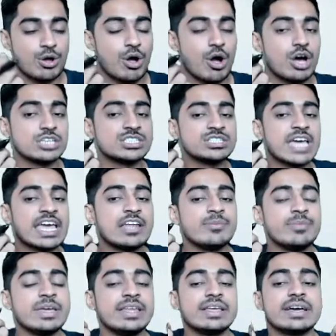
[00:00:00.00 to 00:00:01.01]
cost I'll
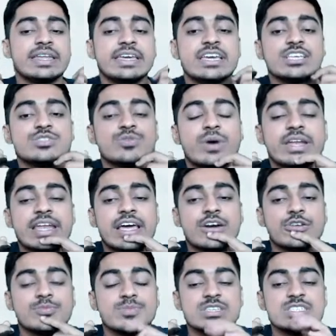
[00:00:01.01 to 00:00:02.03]
be incurring is 1 lakh
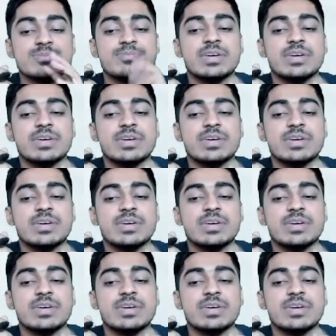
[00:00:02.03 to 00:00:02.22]
rupees.